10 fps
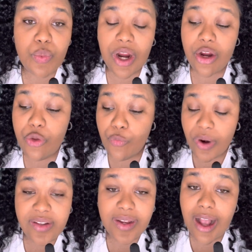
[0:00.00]
where you've
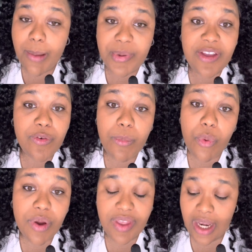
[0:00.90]
worked at a company for
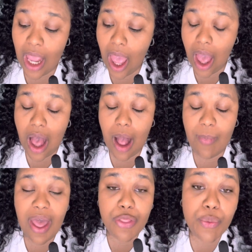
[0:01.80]
more than
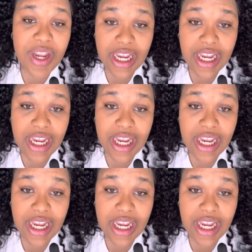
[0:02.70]
3